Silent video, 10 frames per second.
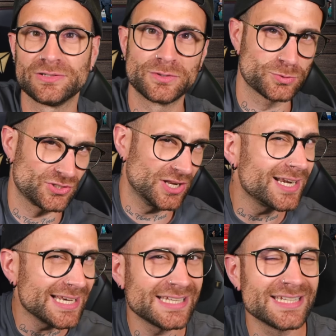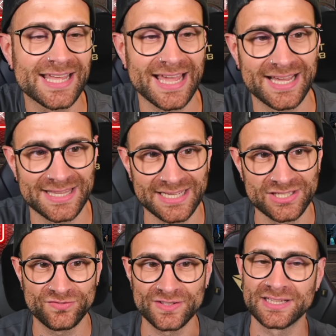which was an early indicator that
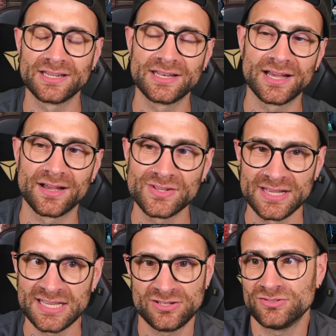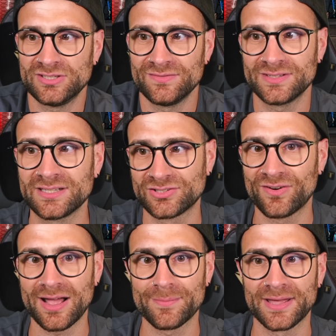he's feeling the nerves. He didn't even need to
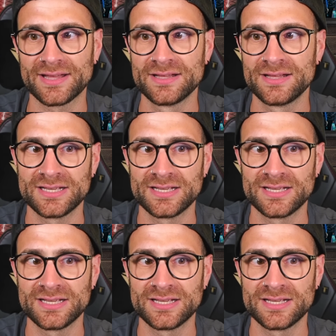grab it.